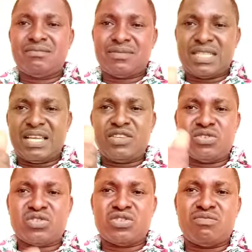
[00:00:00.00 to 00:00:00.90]
Thank you
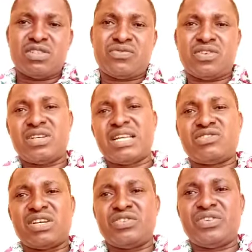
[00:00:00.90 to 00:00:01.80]
so much for all that
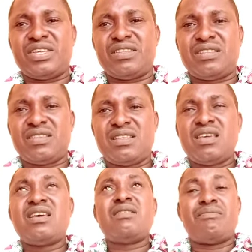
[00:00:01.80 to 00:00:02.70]
you're doing.
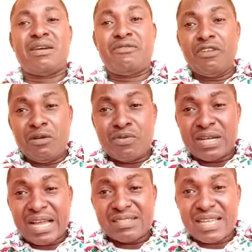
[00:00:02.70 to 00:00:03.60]
My fellow
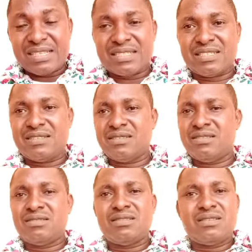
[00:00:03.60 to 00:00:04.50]
broadcasters,
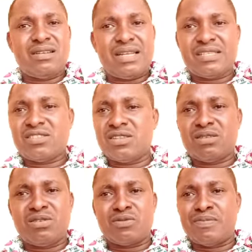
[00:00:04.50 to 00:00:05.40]
let's not
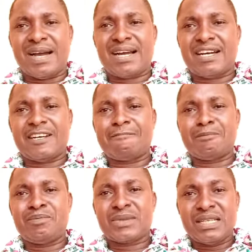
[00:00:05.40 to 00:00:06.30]
look back.
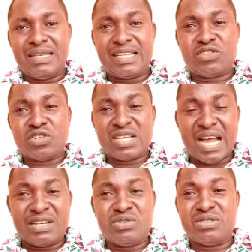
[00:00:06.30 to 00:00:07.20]
Let us
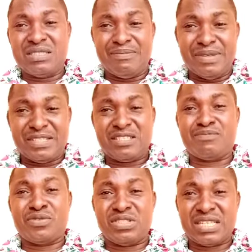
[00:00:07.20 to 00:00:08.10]
handle TBC
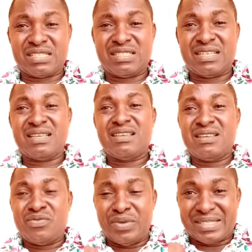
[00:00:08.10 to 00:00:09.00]
project
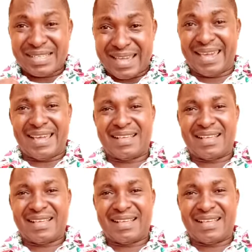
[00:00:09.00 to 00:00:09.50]
with care